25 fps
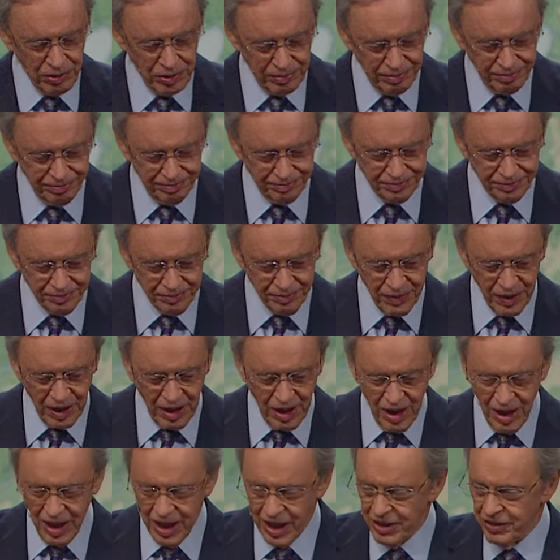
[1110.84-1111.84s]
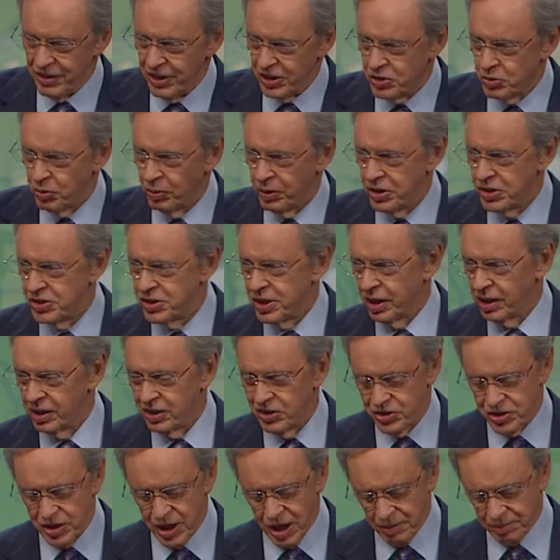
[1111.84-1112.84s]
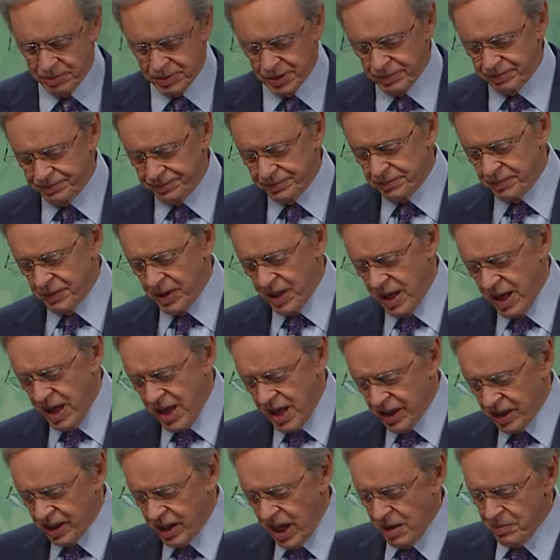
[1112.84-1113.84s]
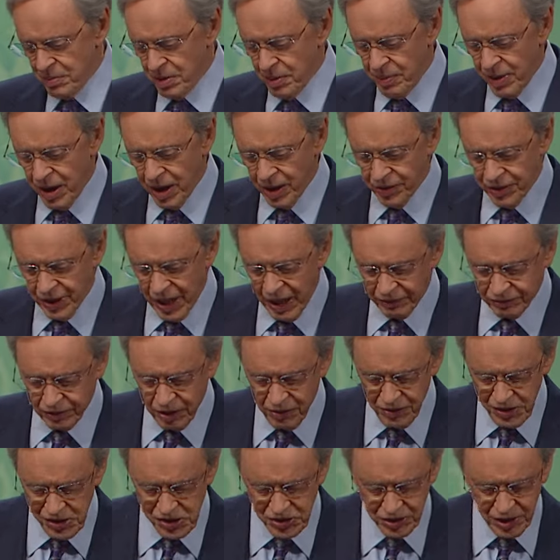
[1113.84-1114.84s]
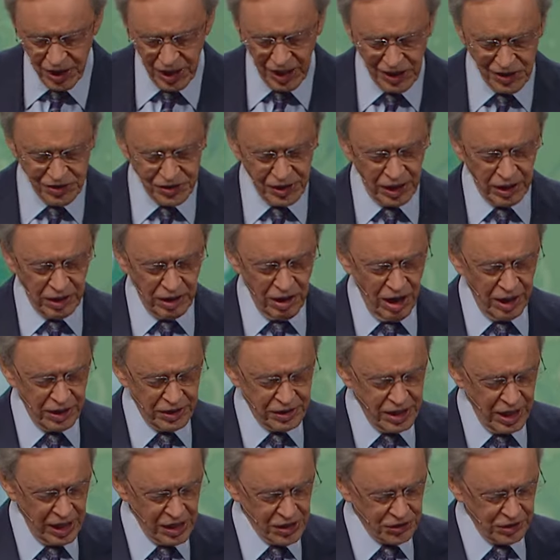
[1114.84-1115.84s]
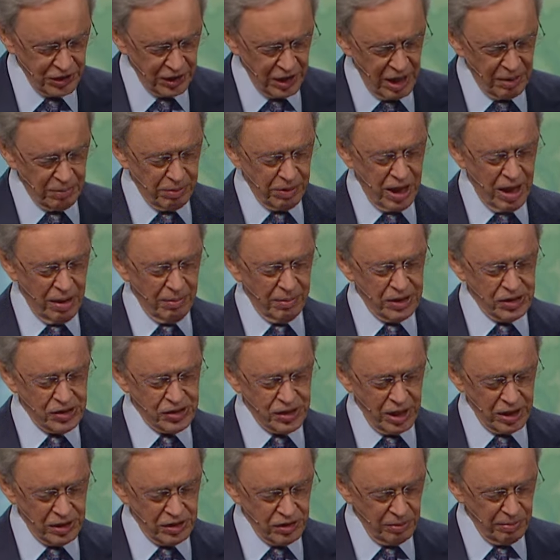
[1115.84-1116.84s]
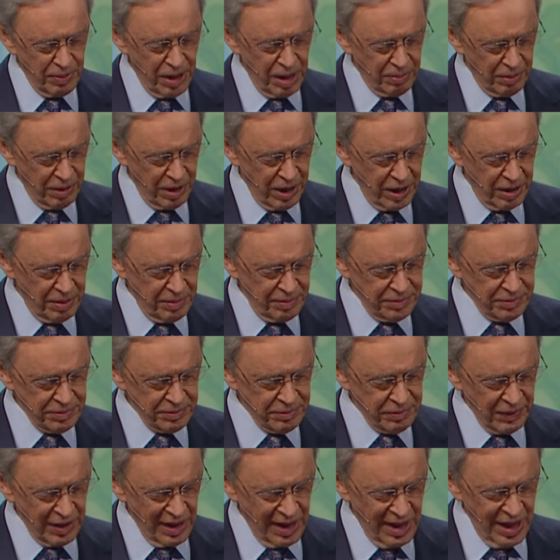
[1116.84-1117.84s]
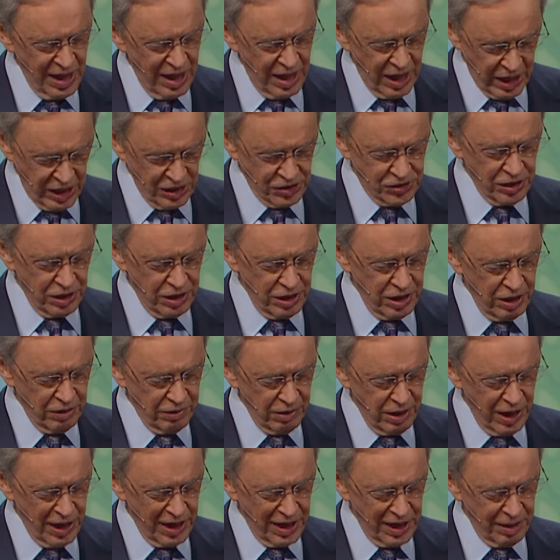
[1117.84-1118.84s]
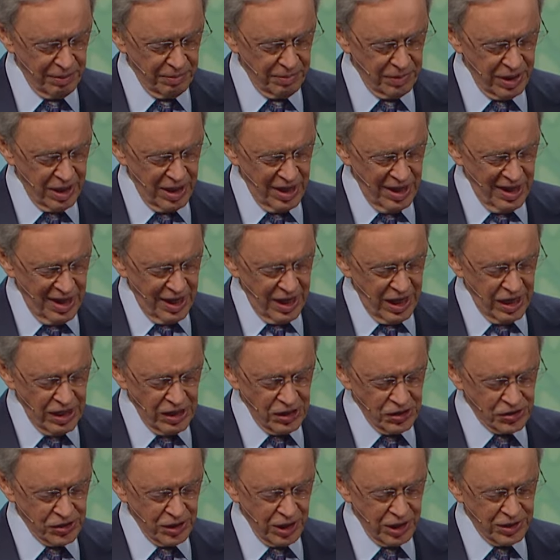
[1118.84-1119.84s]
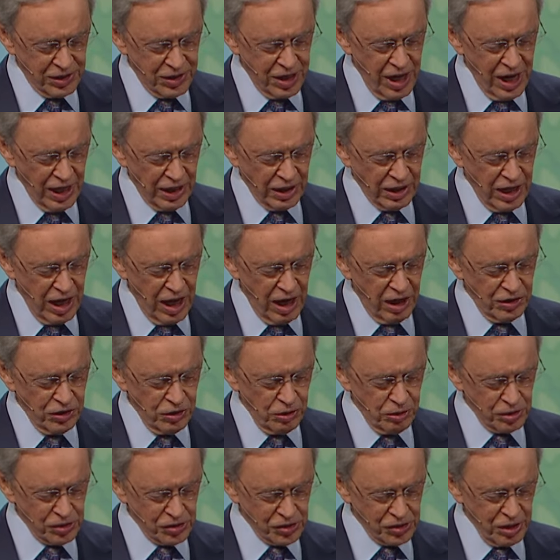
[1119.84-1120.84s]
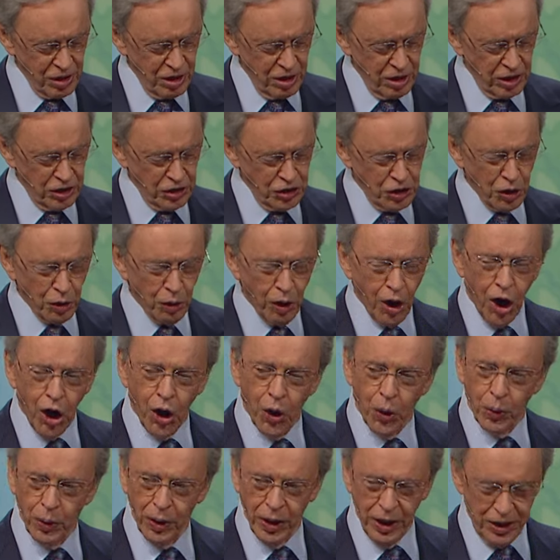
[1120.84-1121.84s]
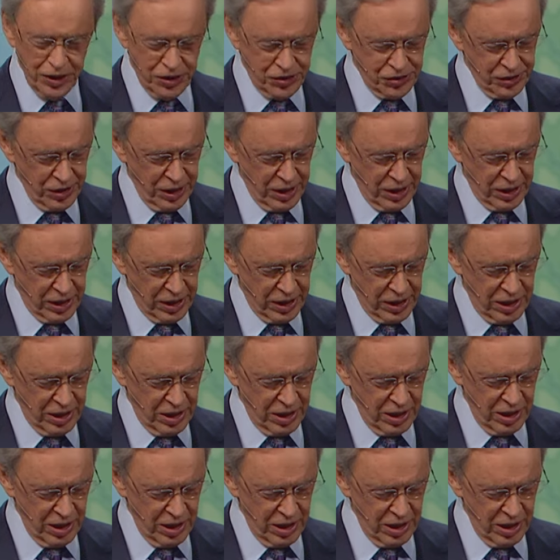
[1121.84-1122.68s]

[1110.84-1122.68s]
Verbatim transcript: him in the 22nd chapter, came about after these things that God tested Abraham and said to him, Abraham, he said, Here I am. He said, Take now your son, your only son,